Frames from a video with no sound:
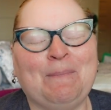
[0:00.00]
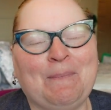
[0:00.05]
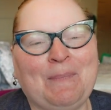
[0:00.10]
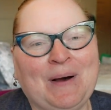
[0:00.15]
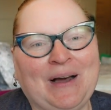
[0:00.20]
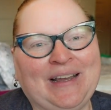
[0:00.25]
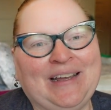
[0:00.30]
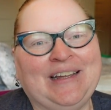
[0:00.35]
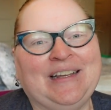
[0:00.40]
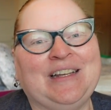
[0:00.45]

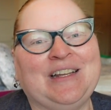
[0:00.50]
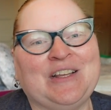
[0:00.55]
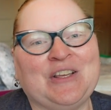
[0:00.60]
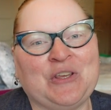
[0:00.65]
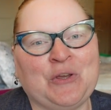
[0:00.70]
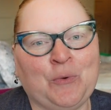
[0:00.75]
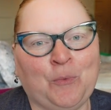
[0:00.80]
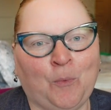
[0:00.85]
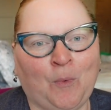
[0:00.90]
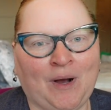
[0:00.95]
but
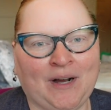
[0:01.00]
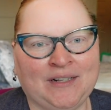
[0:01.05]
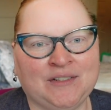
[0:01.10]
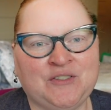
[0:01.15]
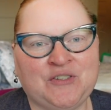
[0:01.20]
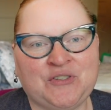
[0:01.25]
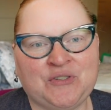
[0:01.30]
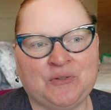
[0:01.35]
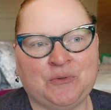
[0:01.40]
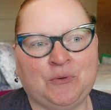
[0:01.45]
you want
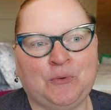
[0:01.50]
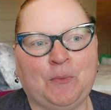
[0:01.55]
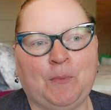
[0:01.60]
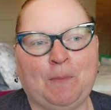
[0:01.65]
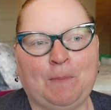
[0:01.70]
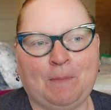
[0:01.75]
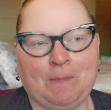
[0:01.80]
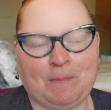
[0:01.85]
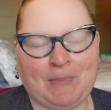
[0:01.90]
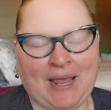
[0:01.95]
to
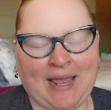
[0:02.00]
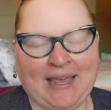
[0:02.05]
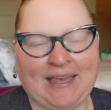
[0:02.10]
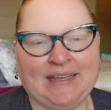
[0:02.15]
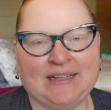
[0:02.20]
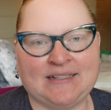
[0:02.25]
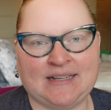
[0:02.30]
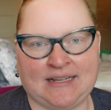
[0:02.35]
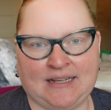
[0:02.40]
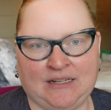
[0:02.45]
pay
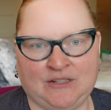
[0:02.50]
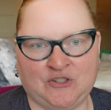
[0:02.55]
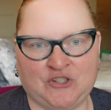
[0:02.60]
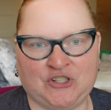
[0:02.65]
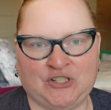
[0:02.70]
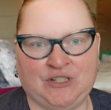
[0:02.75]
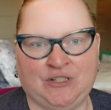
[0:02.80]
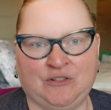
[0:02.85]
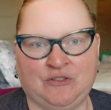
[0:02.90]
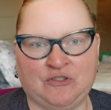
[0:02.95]

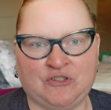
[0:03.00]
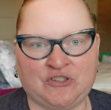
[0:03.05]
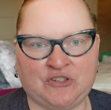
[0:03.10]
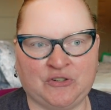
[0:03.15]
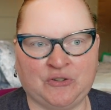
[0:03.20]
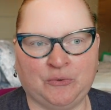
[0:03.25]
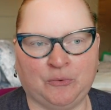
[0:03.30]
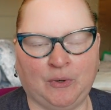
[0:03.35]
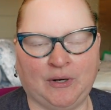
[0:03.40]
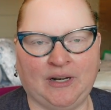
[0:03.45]
attention
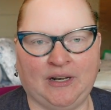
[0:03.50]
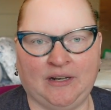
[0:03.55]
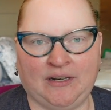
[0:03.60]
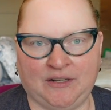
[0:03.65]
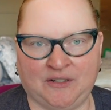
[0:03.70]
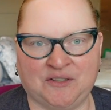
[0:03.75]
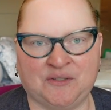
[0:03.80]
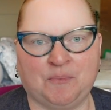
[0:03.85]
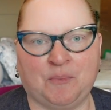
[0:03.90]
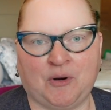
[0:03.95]
to what it
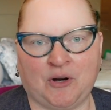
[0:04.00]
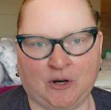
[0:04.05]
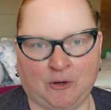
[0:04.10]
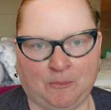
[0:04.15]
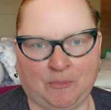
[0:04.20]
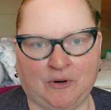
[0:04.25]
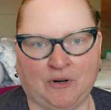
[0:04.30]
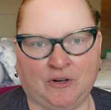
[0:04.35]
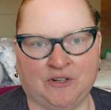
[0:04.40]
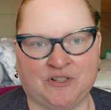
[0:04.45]
is per
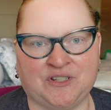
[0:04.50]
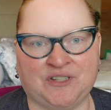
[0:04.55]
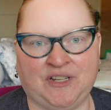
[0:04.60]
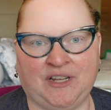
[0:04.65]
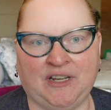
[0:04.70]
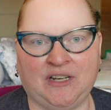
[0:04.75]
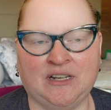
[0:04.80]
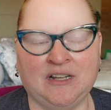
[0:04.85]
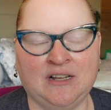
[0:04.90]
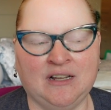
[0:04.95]

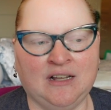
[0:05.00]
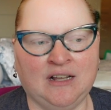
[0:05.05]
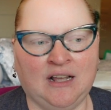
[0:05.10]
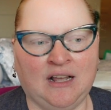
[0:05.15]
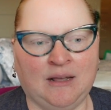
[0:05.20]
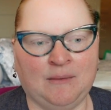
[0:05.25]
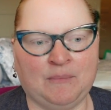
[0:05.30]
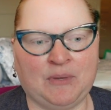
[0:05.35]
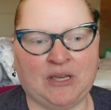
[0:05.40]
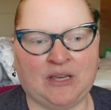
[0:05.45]
person
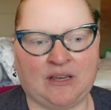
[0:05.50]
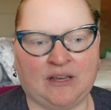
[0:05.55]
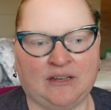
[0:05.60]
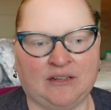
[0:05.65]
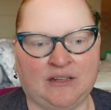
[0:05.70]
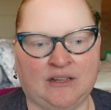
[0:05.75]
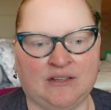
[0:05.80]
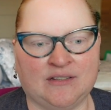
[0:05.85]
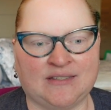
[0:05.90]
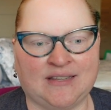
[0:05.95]

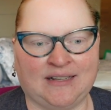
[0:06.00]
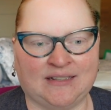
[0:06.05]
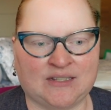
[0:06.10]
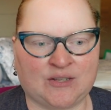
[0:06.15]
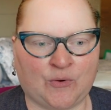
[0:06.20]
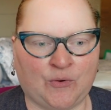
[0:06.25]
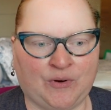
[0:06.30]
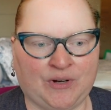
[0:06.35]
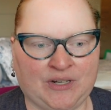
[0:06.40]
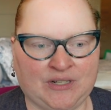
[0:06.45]
because that's
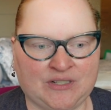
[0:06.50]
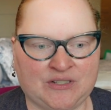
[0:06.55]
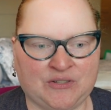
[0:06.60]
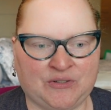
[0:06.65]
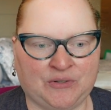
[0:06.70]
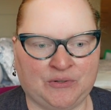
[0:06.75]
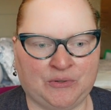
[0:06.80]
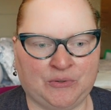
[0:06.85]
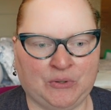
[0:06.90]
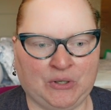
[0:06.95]
going
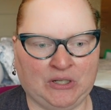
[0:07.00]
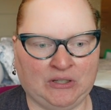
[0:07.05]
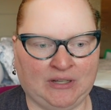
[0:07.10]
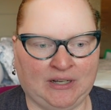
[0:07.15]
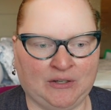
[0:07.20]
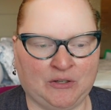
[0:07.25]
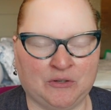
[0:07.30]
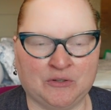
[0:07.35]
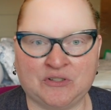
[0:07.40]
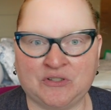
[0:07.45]
to allow
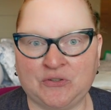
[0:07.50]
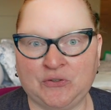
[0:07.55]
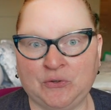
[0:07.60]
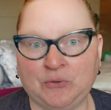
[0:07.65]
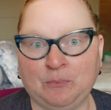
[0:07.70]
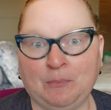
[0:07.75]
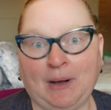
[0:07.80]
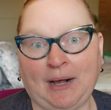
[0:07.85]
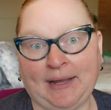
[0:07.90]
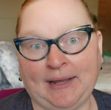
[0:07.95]
you to
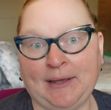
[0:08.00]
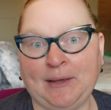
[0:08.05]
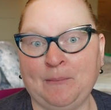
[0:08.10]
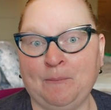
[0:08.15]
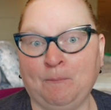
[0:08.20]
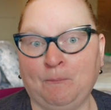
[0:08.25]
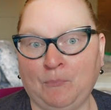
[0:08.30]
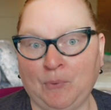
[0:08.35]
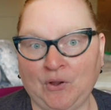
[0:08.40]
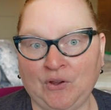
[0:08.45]
buy
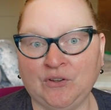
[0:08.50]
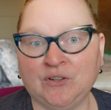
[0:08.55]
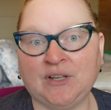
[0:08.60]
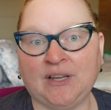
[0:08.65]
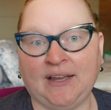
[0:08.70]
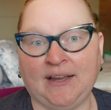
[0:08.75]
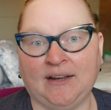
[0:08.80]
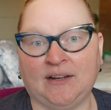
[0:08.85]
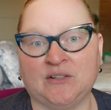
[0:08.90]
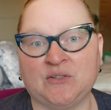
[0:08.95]
in bulk
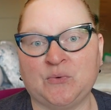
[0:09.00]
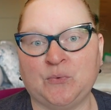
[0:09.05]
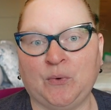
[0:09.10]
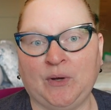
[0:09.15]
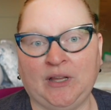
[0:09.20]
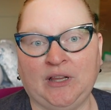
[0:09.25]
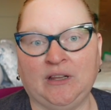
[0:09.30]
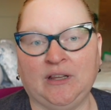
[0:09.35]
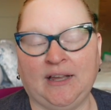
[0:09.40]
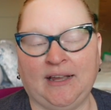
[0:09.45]
as
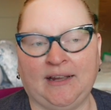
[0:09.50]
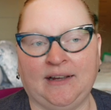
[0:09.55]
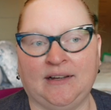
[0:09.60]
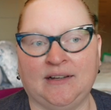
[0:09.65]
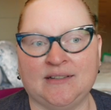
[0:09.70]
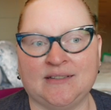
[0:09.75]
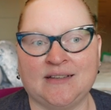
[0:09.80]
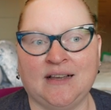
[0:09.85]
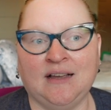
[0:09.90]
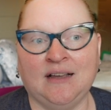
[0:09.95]
well
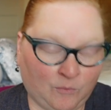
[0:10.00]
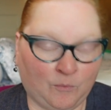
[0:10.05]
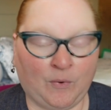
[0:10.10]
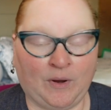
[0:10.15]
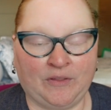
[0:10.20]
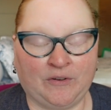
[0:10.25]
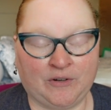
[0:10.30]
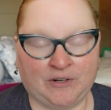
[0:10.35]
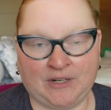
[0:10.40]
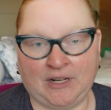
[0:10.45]
as
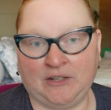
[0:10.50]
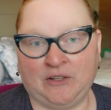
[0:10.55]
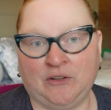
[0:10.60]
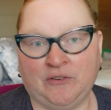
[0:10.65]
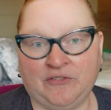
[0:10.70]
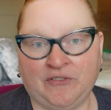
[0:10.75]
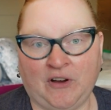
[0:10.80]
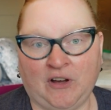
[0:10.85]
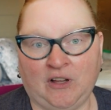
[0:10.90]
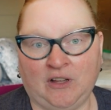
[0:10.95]
whether or not you
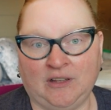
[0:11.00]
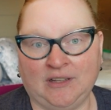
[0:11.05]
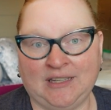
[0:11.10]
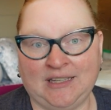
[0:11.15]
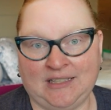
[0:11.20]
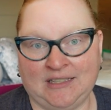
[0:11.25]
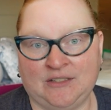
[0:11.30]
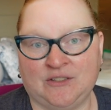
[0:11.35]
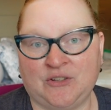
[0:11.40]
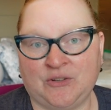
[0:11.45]
fall
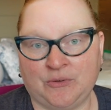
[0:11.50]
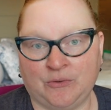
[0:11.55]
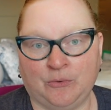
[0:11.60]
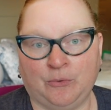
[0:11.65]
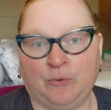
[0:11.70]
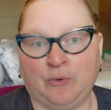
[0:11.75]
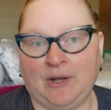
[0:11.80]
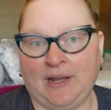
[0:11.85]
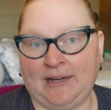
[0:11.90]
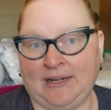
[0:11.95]

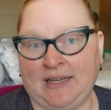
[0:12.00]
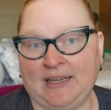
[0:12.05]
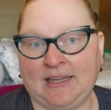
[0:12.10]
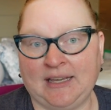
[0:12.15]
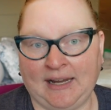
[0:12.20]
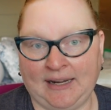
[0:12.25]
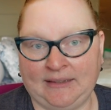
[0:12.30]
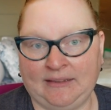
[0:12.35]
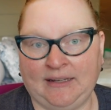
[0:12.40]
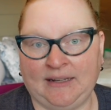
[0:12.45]
into any
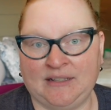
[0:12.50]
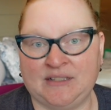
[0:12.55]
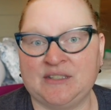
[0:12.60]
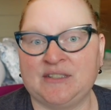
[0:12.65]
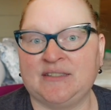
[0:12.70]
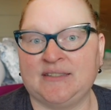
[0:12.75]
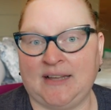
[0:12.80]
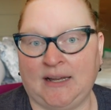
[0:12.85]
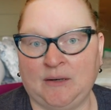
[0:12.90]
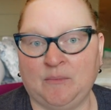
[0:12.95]
guidelines
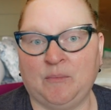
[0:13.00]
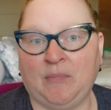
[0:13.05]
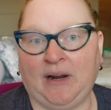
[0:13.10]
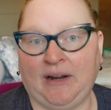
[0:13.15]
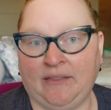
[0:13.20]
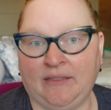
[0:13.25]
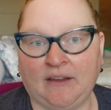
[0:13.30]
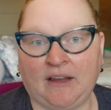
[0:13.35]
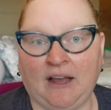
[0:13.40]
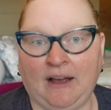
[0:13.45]
set
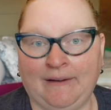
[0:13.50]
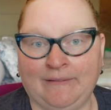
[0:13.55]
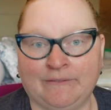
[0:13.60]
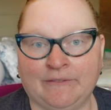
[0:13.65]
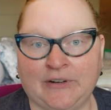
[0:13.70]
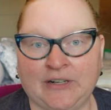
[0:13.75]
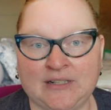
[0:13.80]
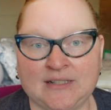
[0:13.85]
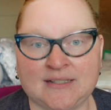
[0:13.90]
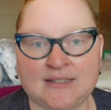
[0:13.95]
by the
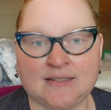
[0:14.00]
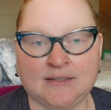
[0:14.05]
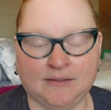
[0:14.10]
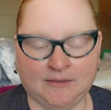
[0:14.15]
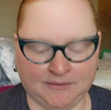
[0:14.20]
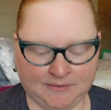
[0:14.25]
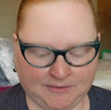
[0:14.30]
conference.